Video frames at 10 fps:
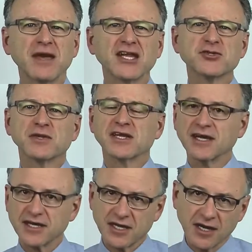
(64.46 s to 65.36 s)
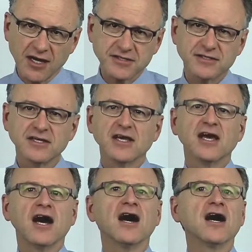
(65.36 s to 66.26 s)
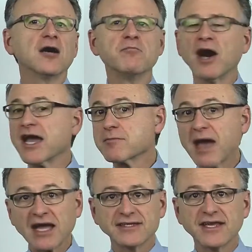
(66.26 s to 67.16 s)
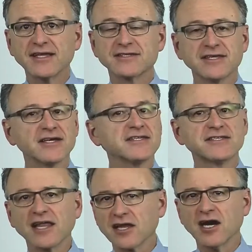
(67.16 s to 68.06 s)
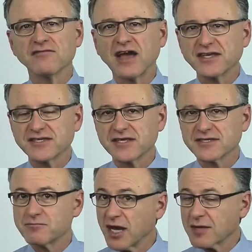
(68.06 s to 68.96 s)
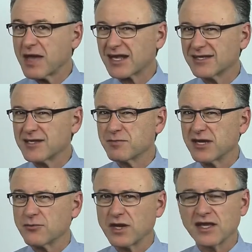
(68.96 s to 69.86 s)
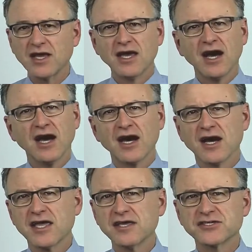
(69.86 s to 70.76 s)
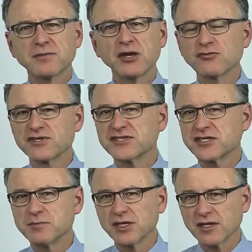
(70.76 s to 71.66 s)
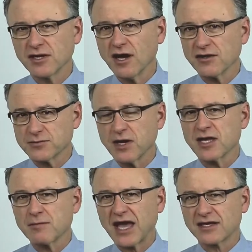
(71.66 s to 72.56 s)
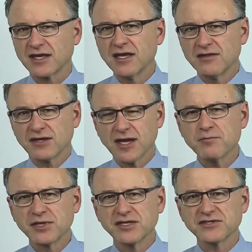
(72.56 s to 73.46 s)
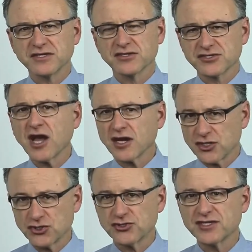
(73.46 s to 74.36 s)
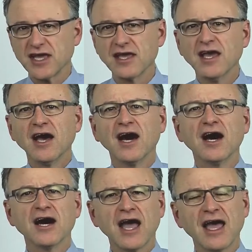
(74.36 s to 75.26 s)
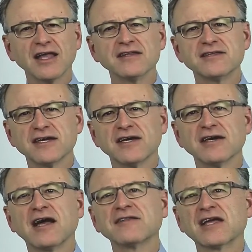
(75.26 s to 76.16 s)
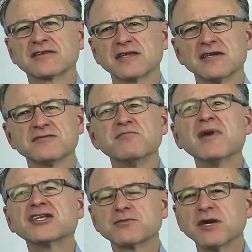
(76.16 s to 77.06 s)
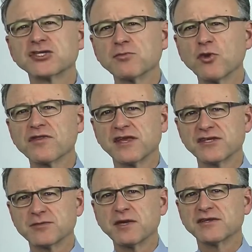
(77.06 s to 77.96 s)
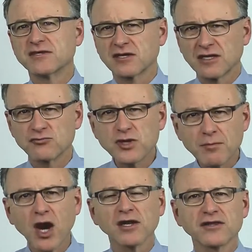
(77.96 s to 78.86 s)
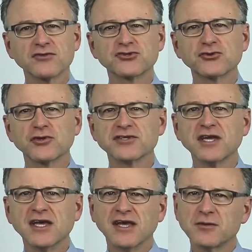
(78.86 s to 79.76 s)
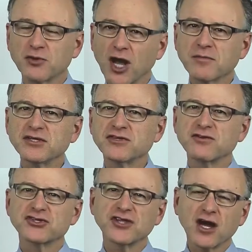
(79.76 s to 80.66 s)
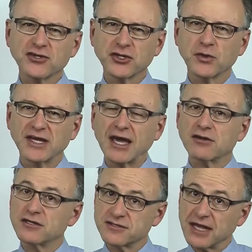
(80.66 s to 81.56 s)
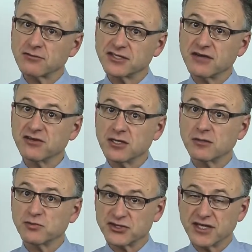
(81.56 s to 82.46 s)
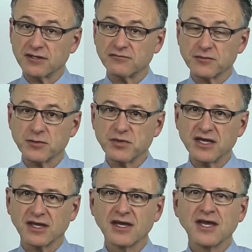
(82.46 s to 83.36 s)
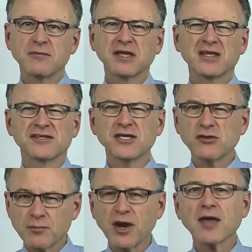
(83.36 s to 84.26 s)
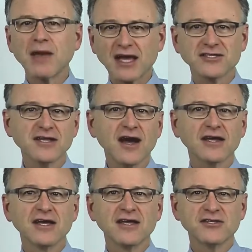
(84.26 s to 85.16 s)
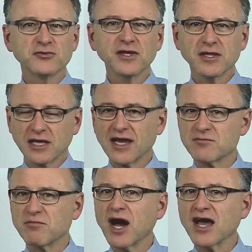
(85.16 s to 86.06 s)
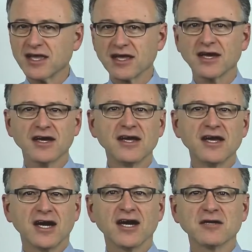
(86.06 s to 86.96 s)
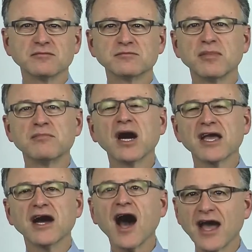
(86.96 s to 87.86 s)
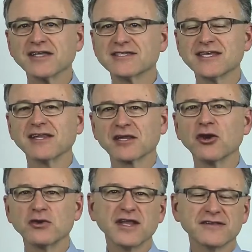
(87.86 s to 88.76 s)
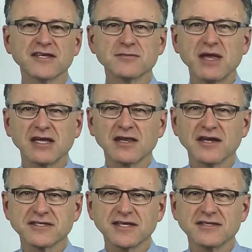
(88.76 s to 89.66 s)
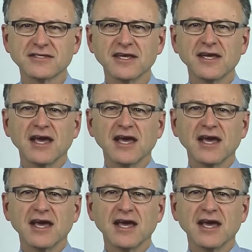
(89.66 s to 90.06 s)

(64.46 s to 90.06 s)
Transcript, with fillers: management management, cutting costs, uh, buying back debt, uh, selling off assets, and buying back debt, by the way, uh, he has spent over $6 billion buying back the company's uh, stock, I should say, uh, and, uh, and that is much, much more than he spent in, in remodeling the stores. And the problem is if your stock is going down, and it's down 70% from the peak, continuing to buy back stock is really kind of buying, uh, uh, buying high and selling low, and that doesn't make a lot of sense.